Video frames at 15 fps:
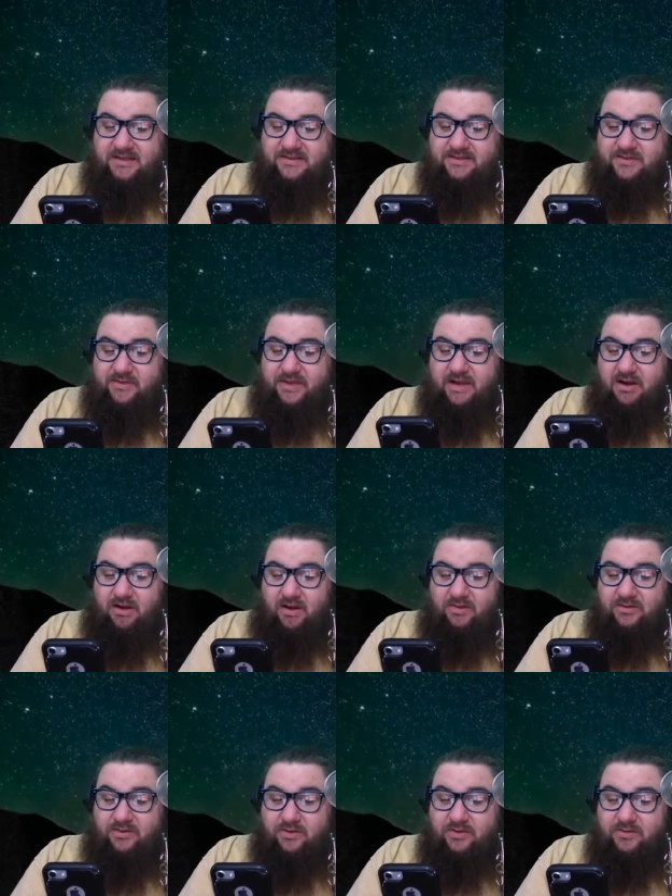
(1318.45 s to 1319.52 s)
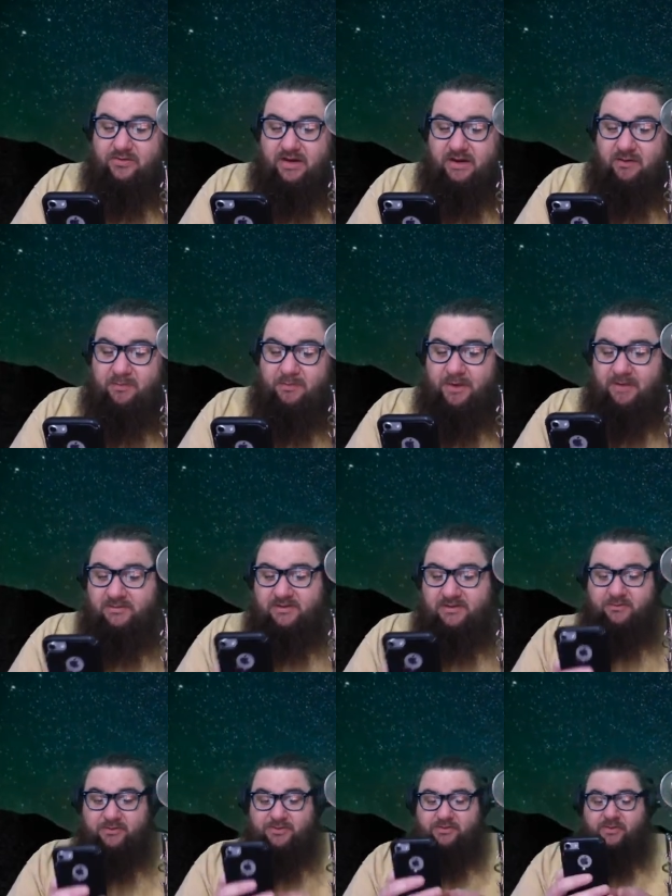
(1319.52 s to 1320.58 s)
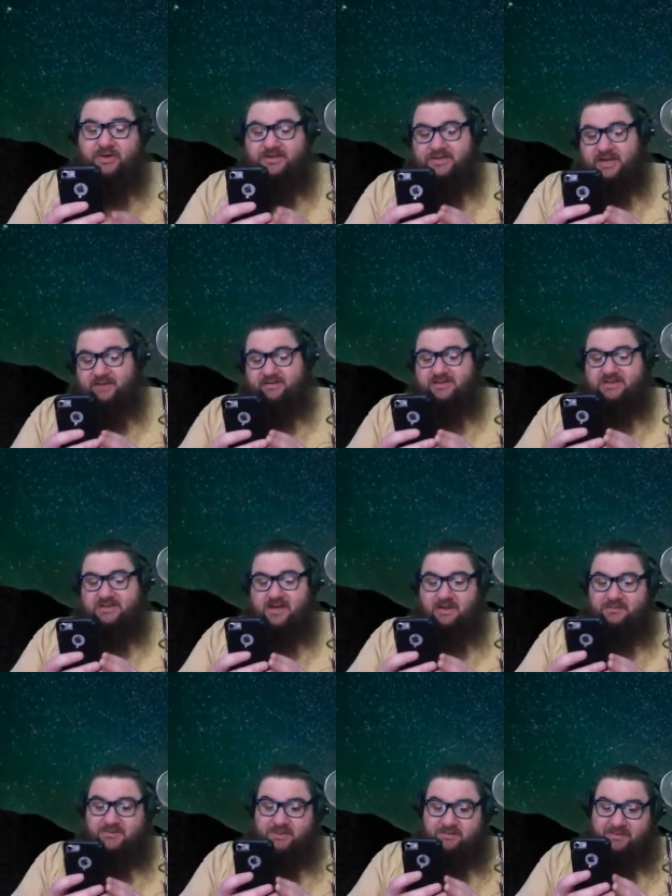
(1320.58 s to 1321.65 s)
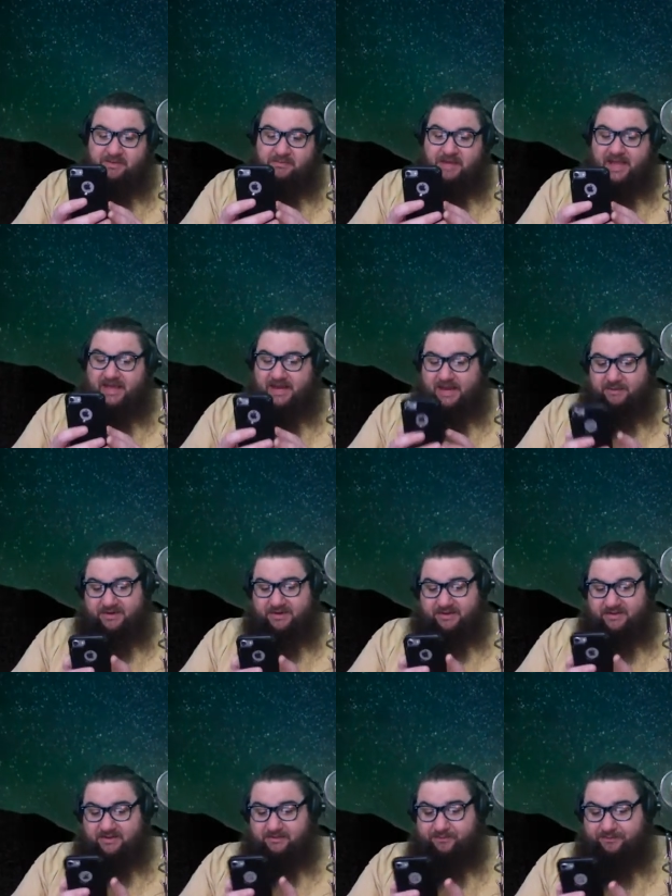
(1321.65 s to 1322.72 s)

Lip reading: so they all knew that I would publicly rejoice every time something bad happened to them.